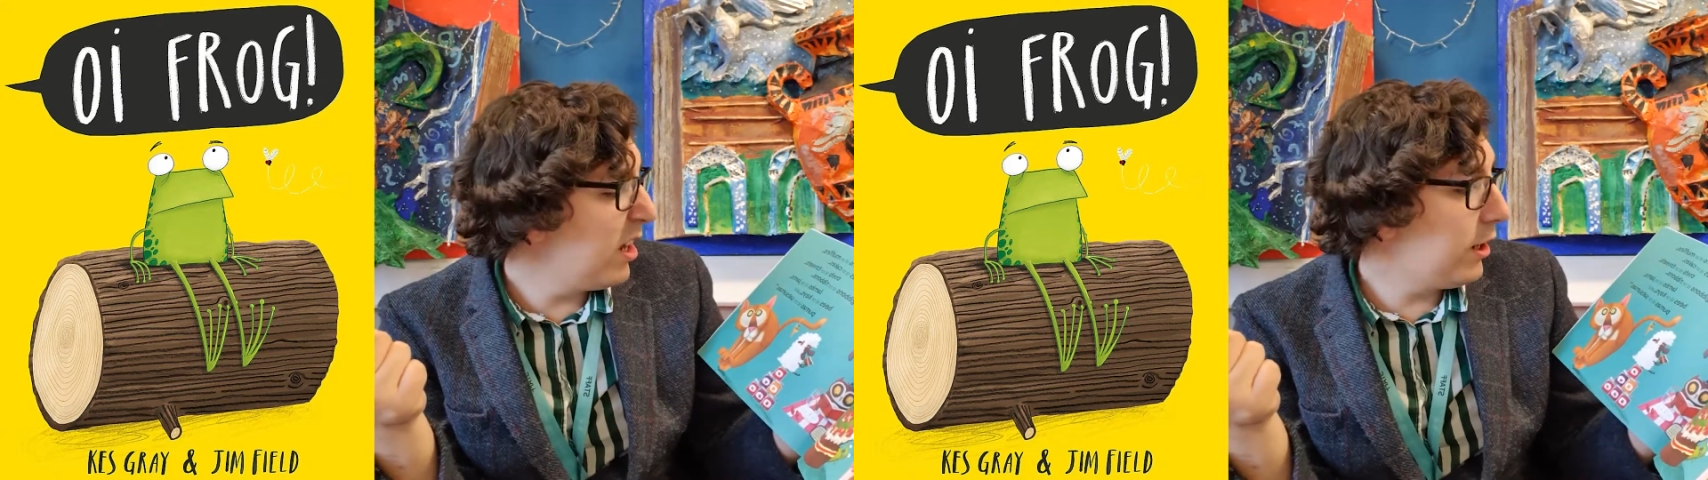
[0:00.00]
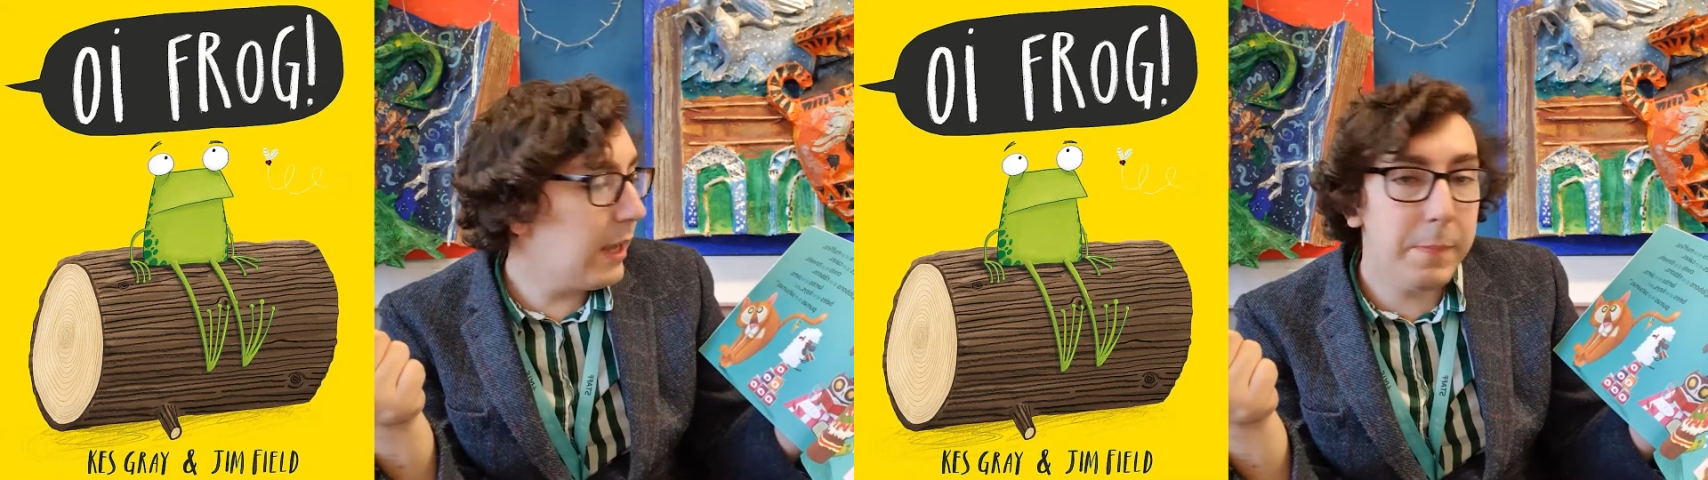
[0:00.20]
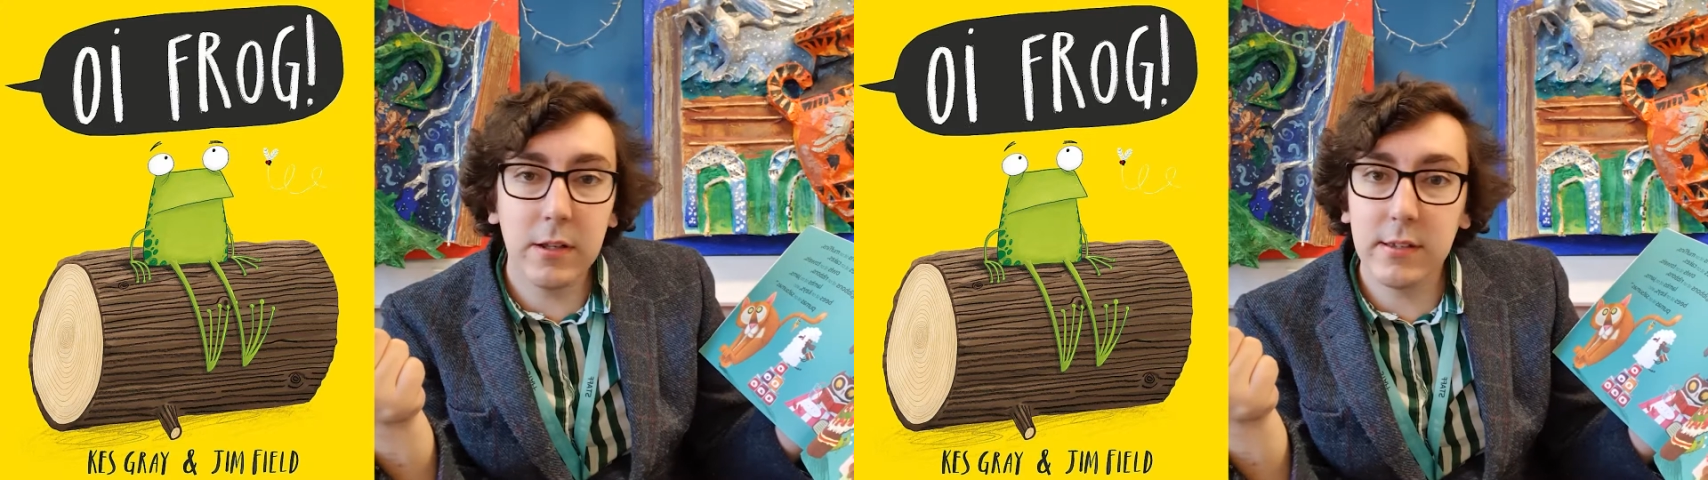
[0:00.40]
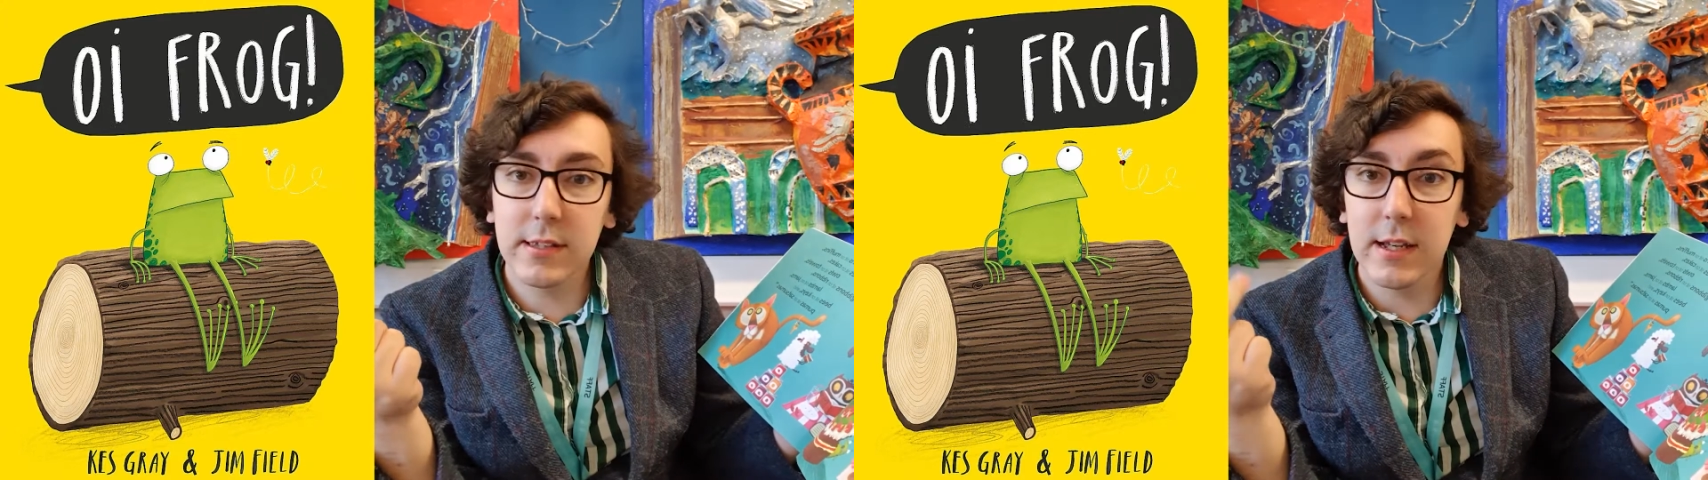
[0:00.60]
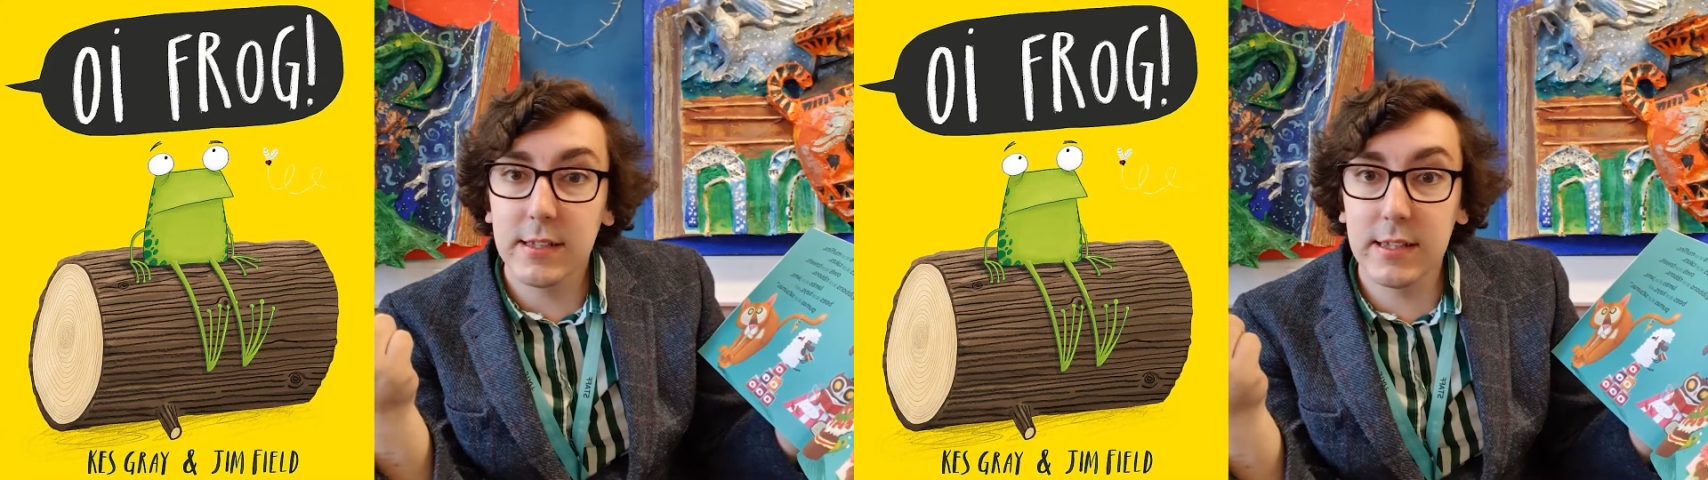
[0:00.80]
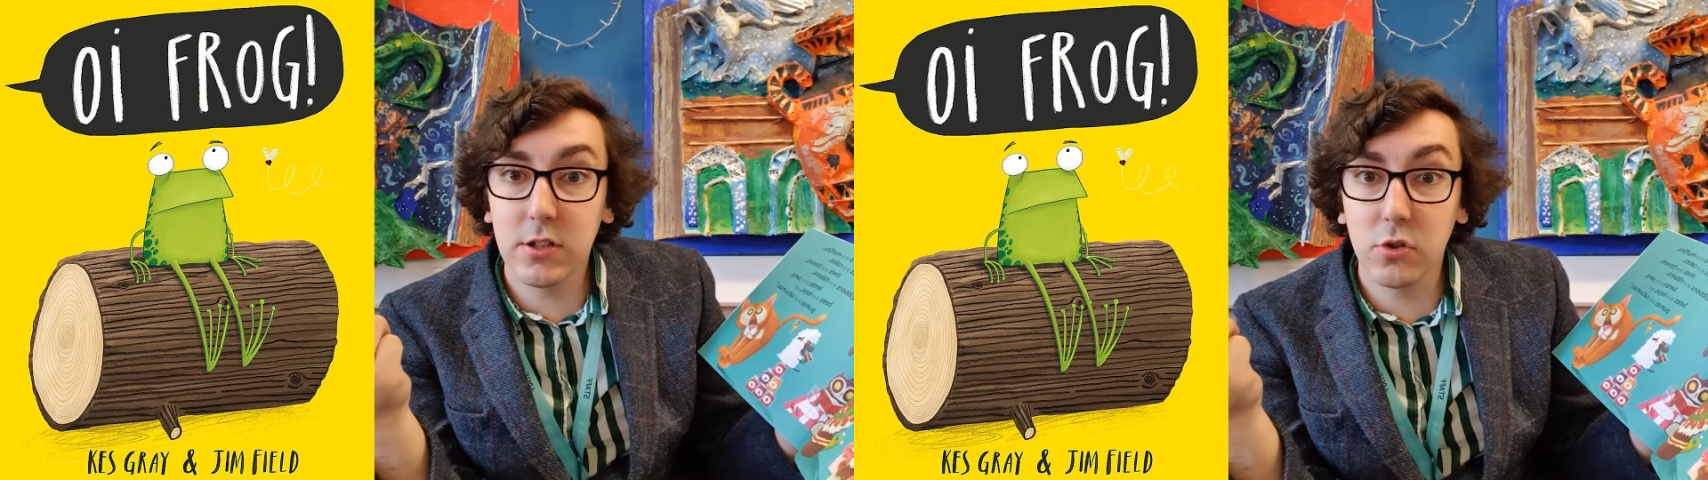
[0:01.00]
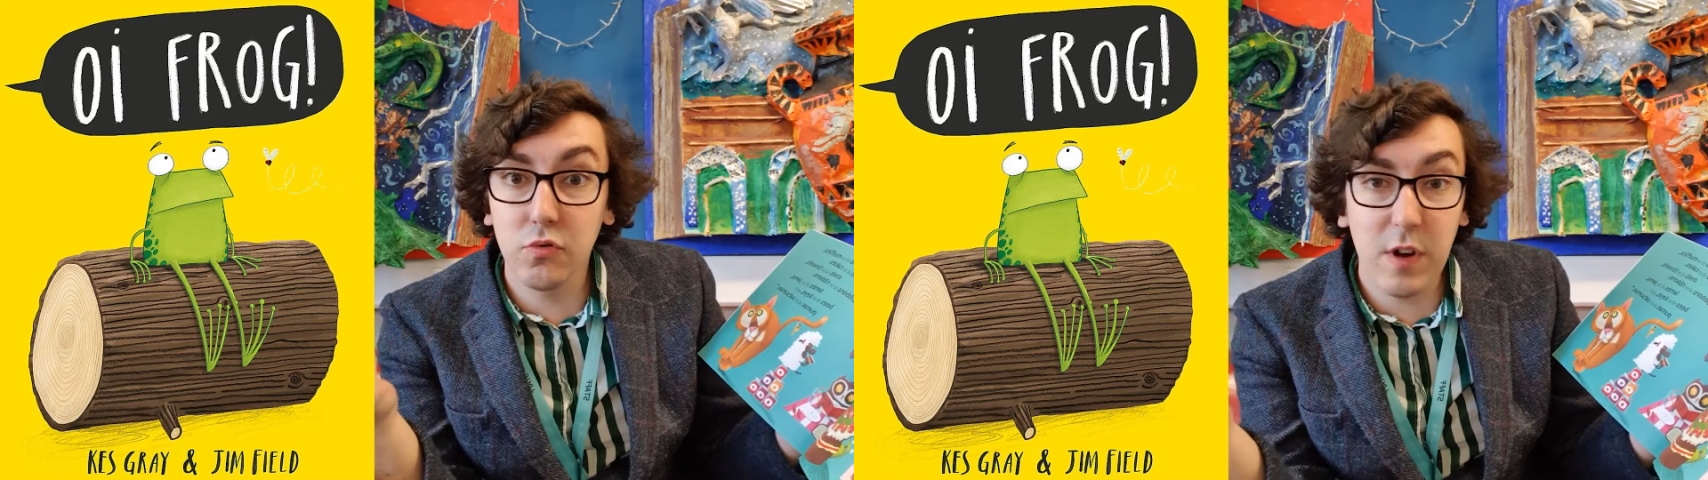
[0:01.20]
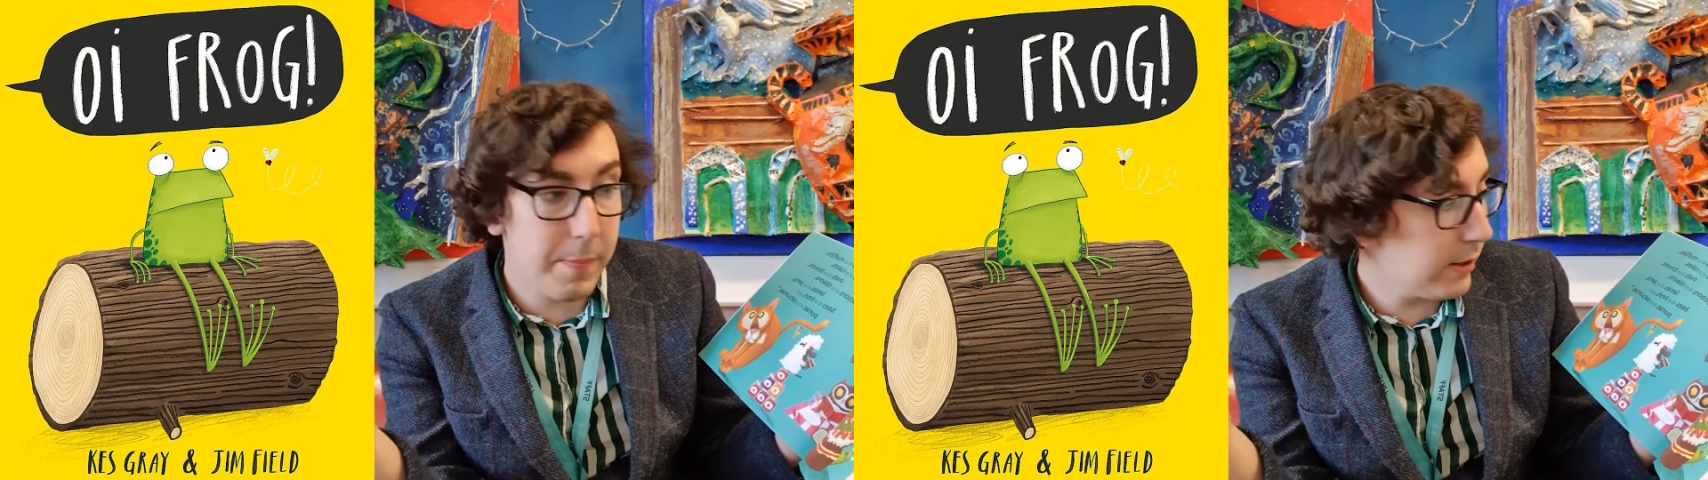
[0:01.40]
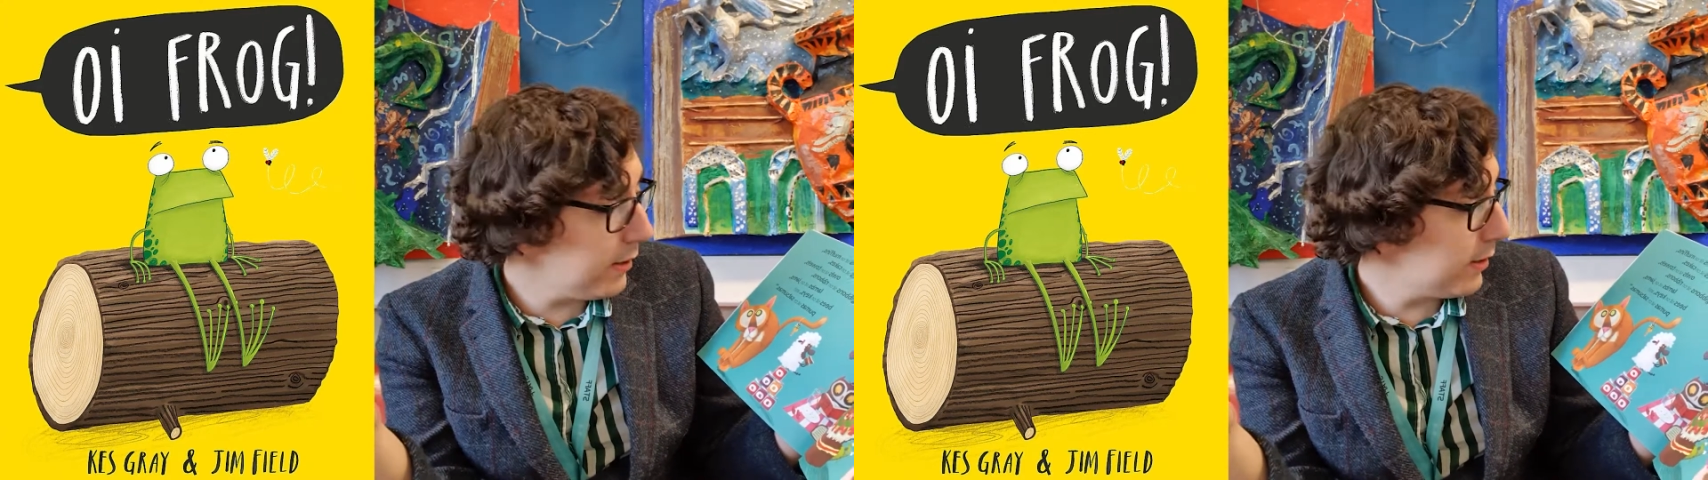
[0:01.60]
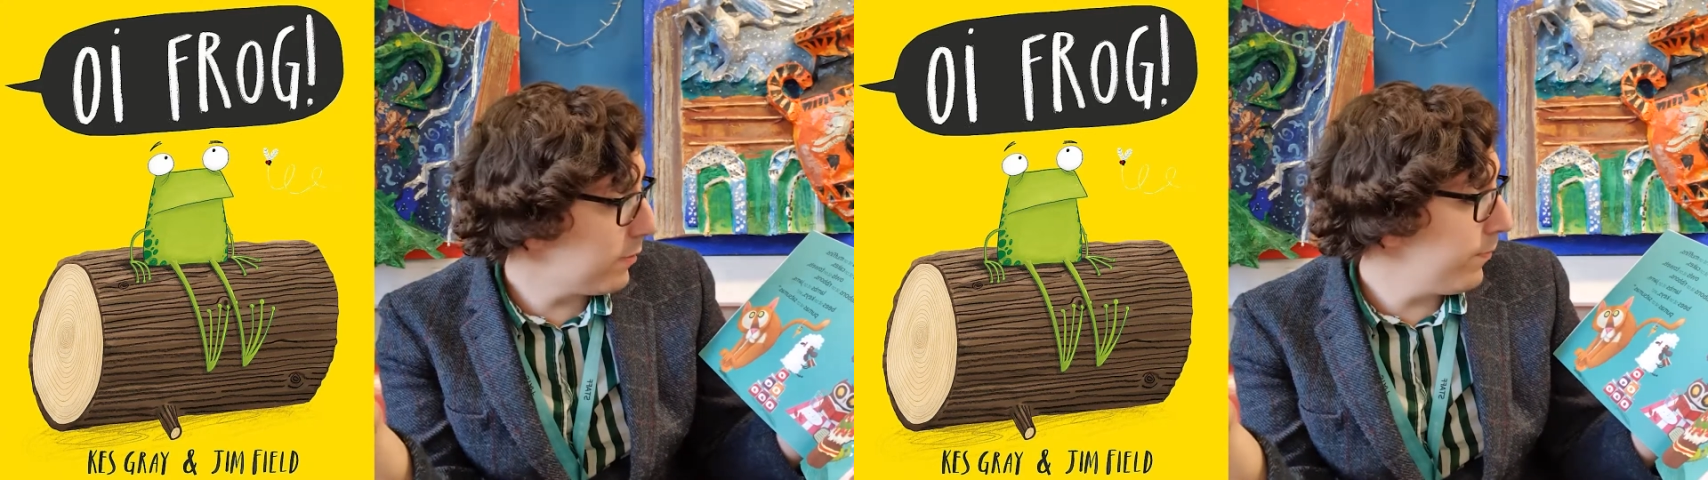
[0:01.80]
Gibbons sit on
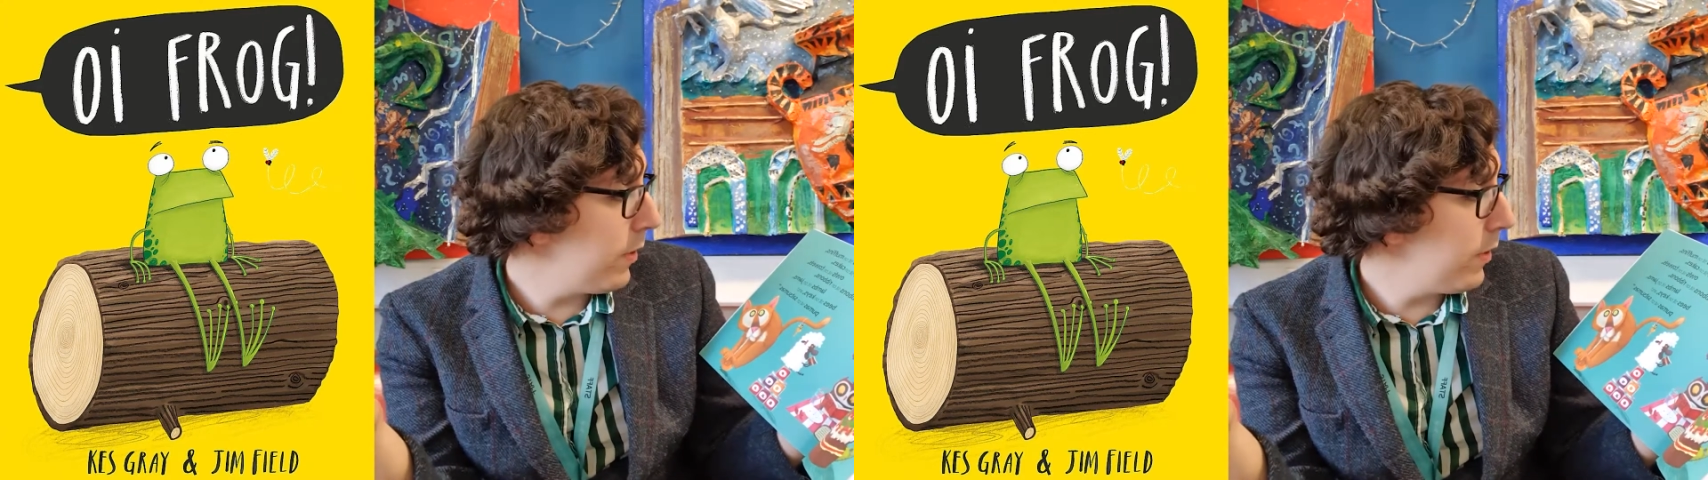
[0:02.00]
ribbons.